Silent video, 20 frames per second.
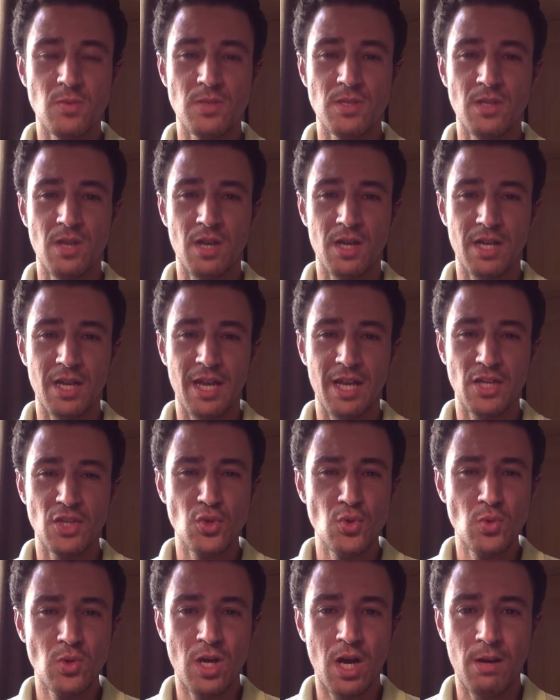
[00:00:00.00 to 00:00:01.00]
was not
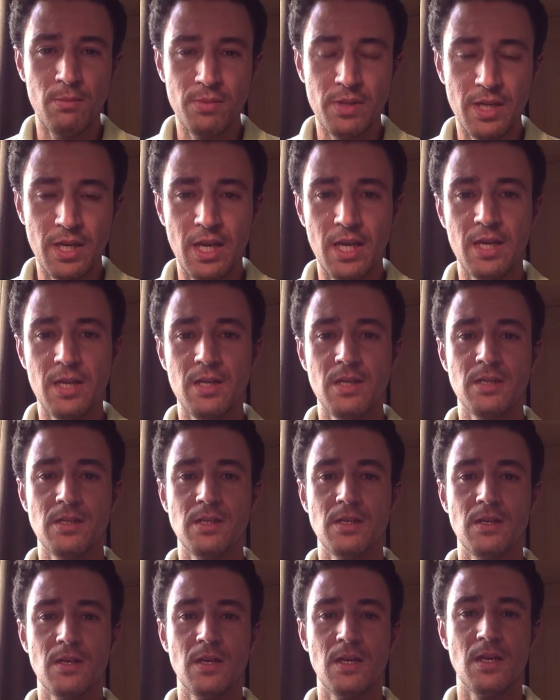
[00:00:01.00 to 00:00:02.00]
too complicated.
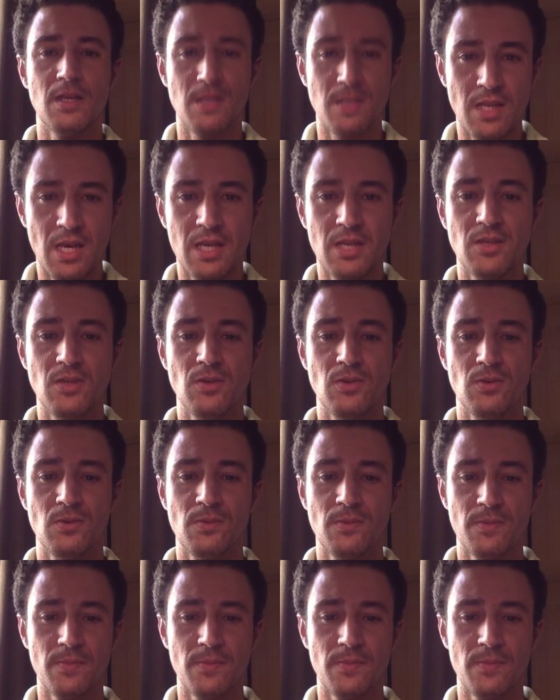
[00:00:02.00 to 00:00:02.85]
Thank you.